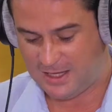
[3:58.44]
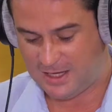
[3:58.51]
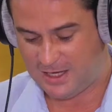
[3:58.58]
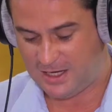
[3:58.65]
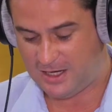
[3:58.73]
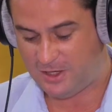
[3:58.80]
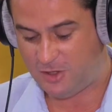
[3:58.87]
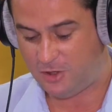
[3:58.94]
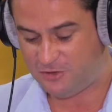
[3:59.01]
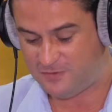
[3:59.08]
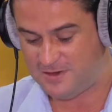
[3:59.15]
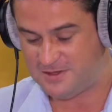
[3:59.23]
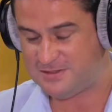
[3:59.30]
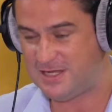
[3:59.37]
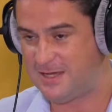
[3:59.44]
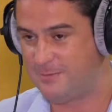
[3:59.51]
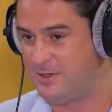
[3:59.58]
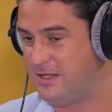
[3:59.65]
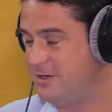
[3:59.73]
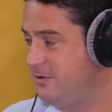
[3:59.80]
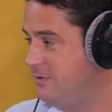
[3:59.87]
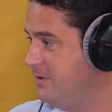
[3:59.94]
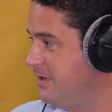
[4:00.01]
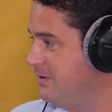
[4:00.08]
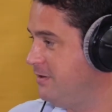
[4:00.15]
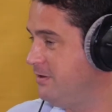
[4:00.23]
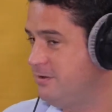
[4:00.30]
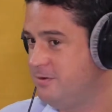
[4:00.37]
Lots of entertainment,
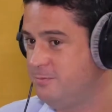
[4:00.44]
including